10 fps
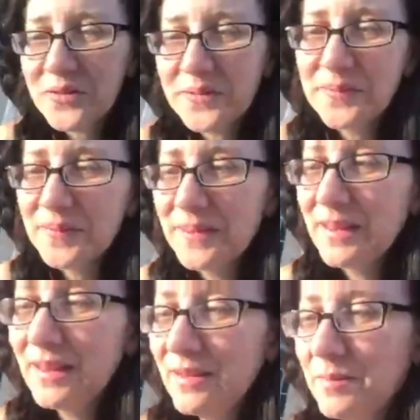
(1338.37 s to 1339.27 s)
No.
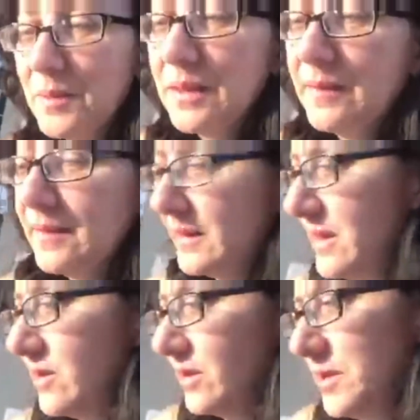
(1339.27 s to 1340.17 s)
Oh. But
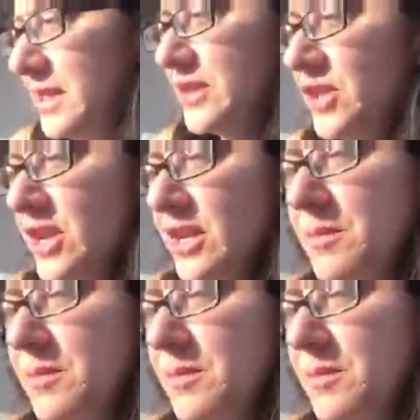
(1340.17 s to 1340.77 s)
here, let me catch it.